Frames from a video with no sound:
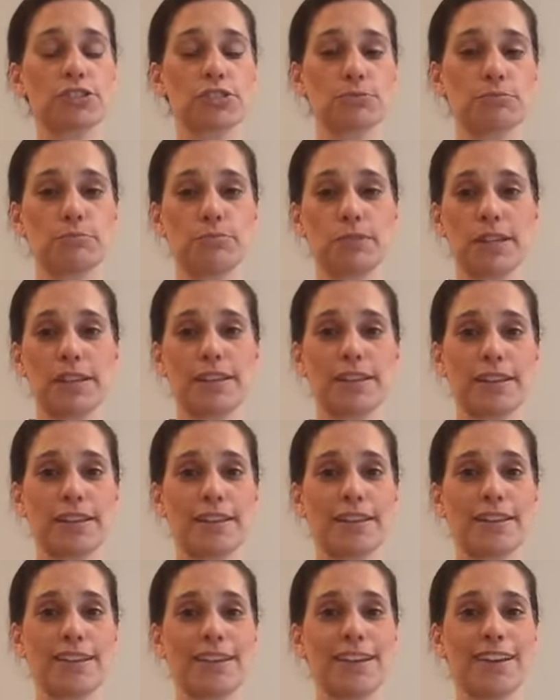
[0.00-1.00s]

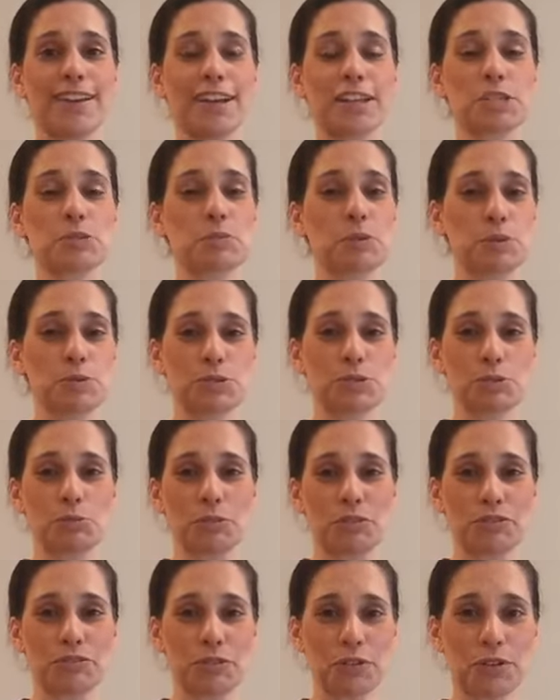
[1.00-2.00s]
been exposed to
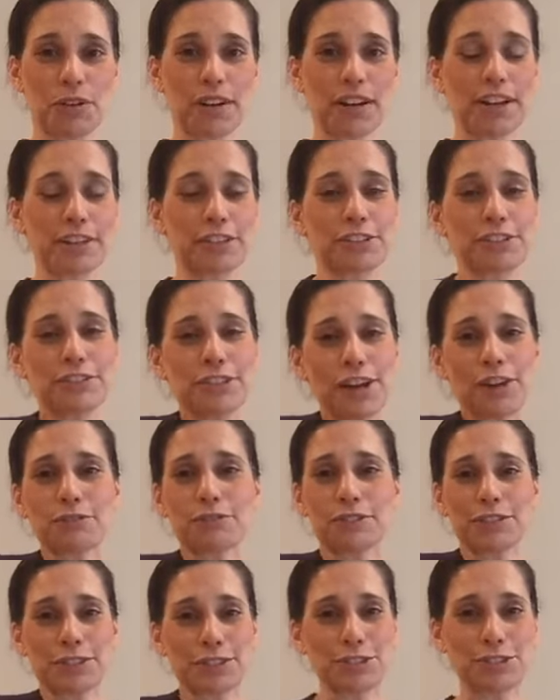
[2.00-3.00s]
before and you're not
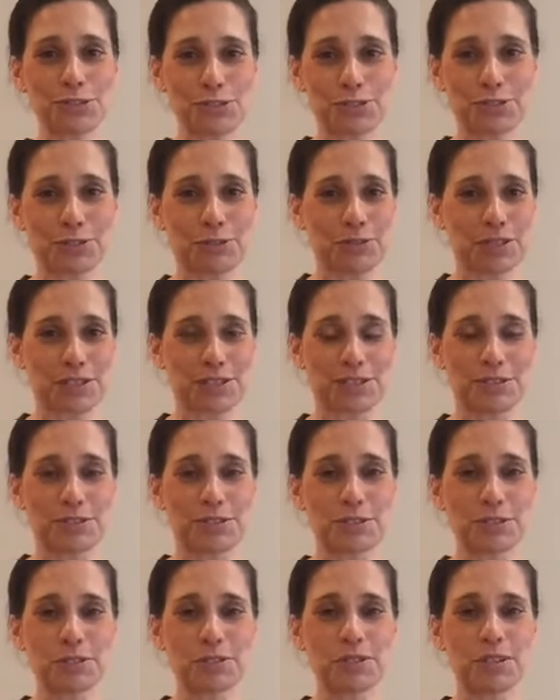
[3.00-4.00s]
really sure what to
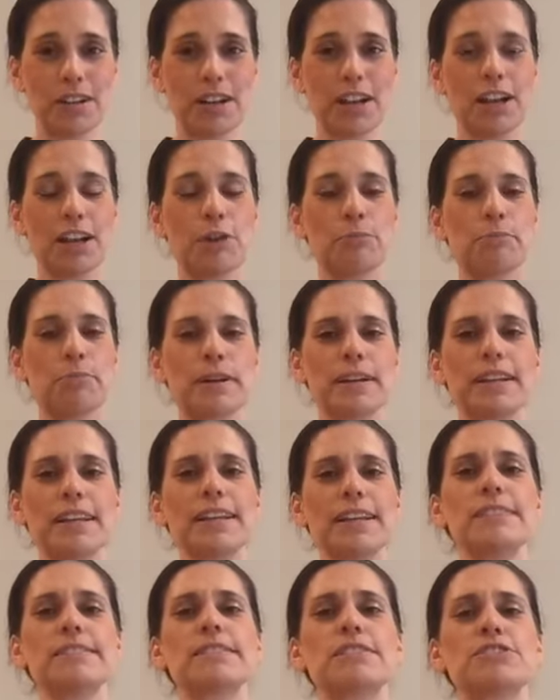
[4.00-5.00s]
do, but
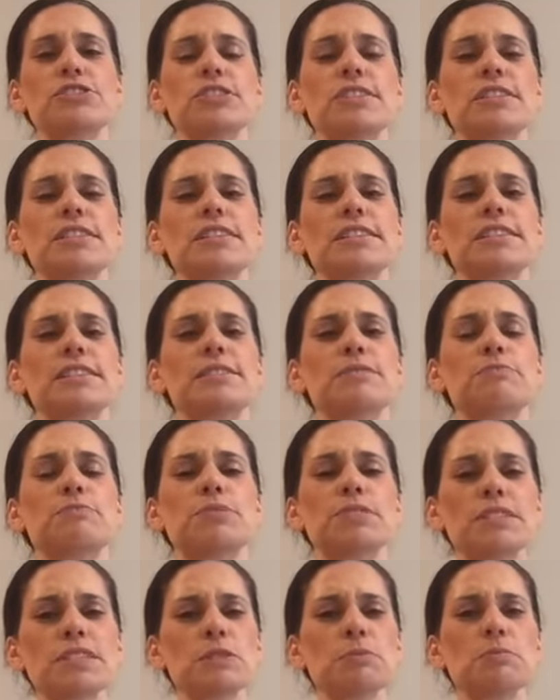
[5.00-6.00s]
it's just this
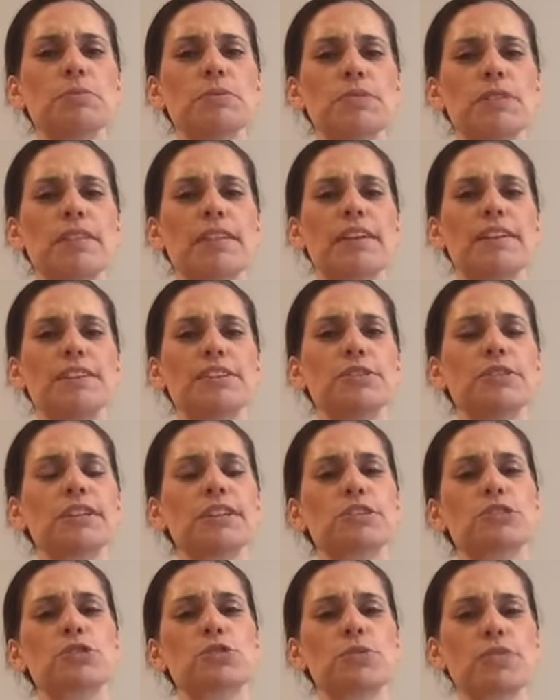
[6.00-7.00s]
principle that you
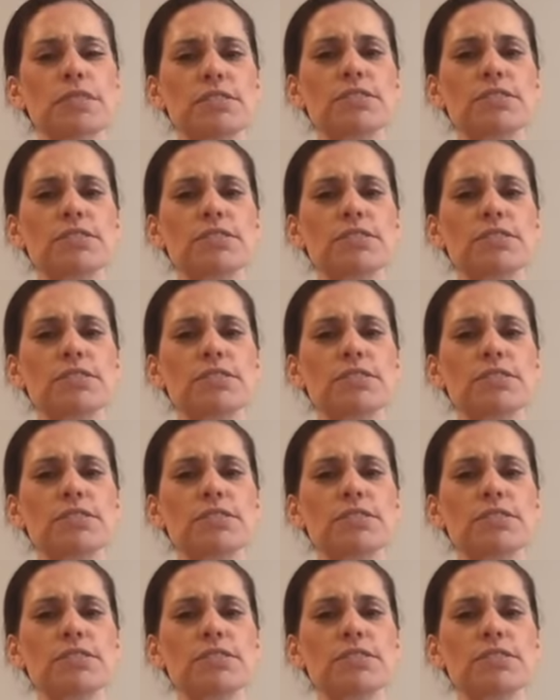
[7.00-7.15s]
can trust